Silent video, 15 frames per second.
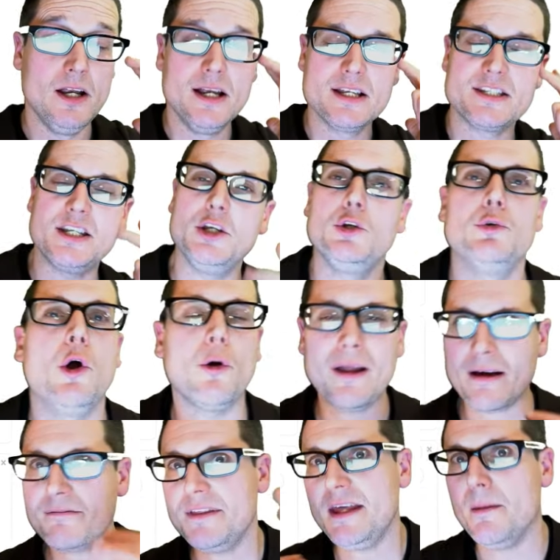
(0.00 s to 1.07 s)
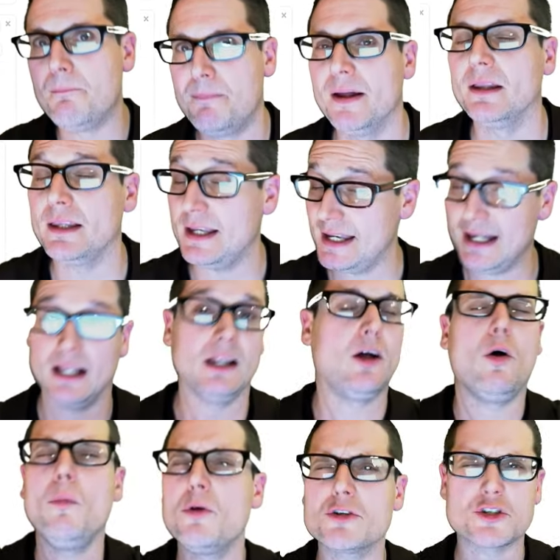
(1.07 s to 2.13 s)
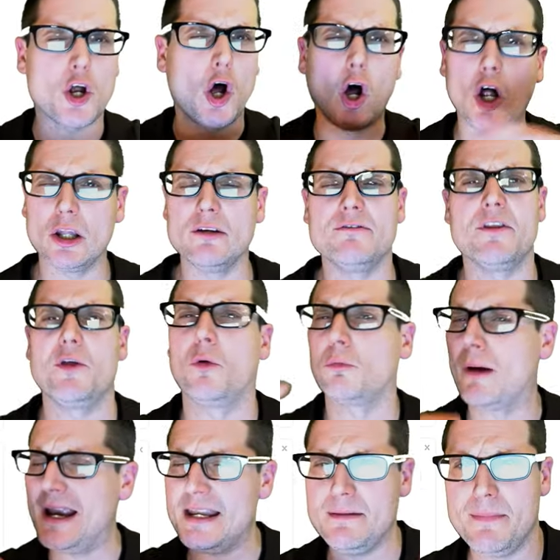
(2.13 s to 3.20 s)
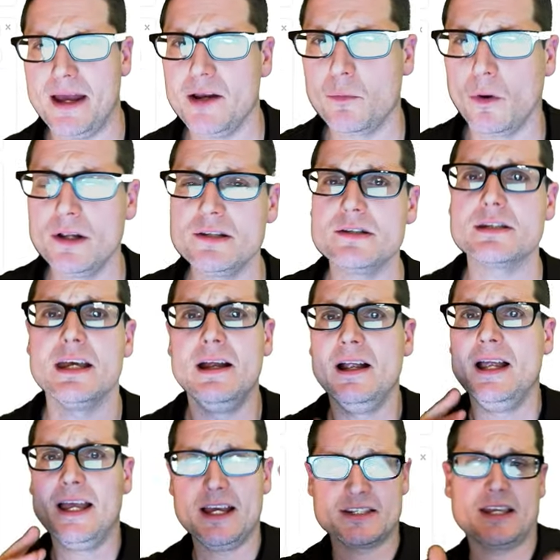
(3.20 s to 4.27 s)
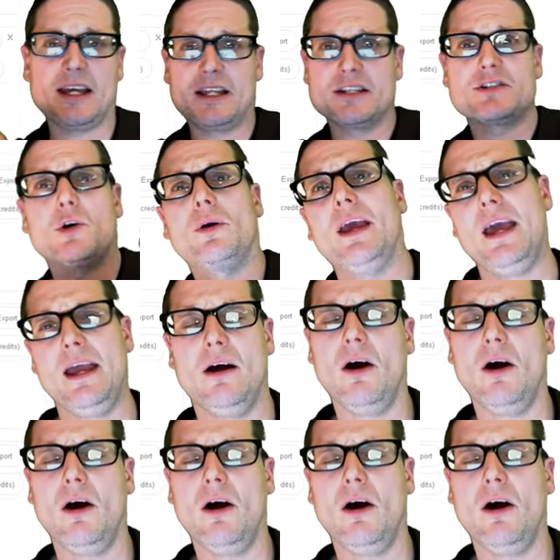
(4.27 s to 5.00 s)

So you don't have the ability. Almost all of the ready-made ones is like, it's okay.